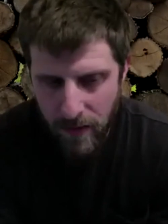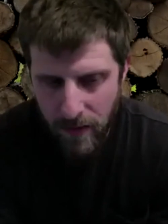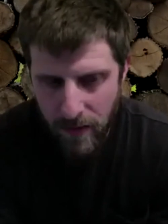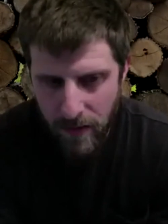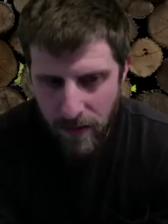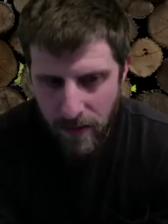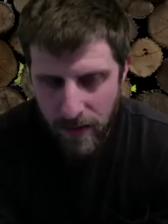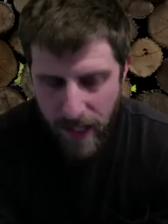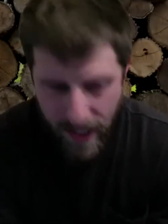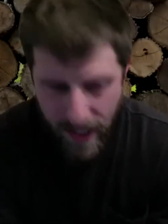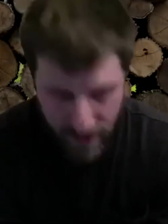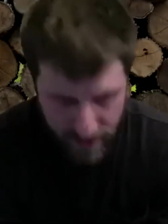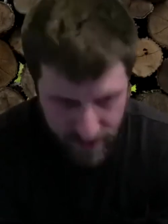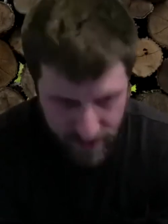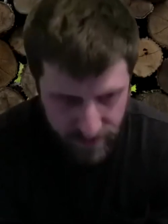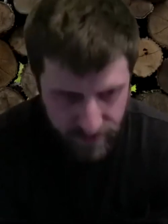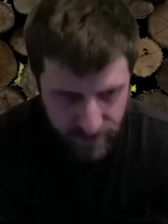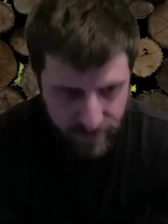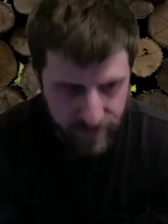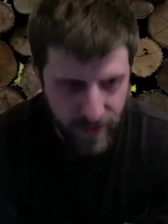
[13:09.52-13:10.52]

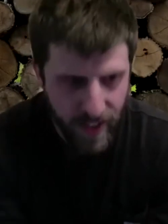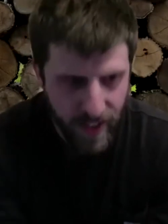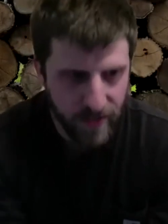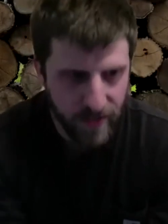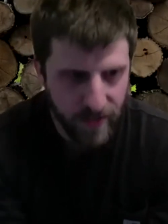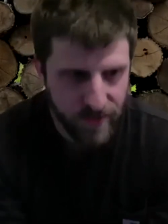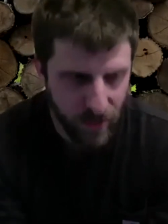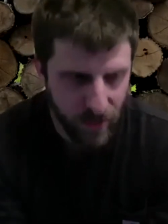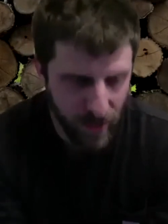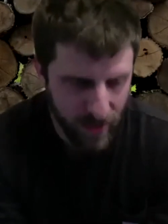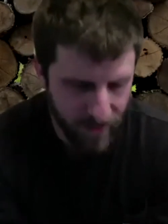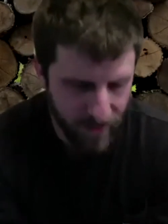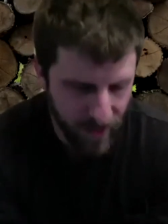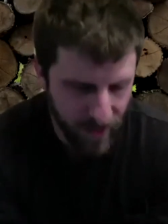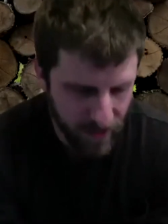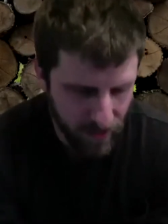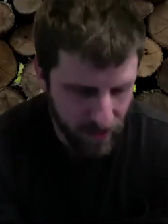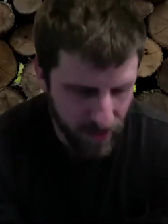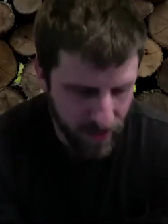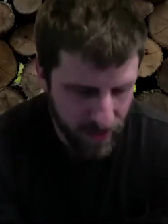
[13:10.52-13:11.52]
Yes. Yeah. So I
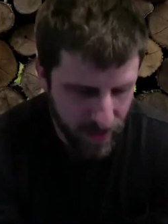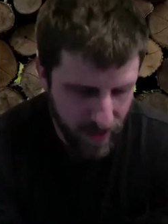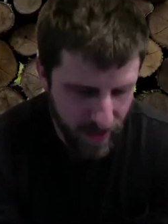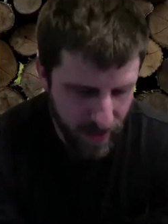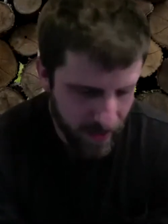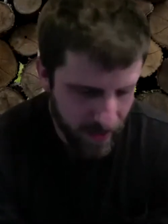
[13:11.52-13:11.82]
evaluated. Yeah.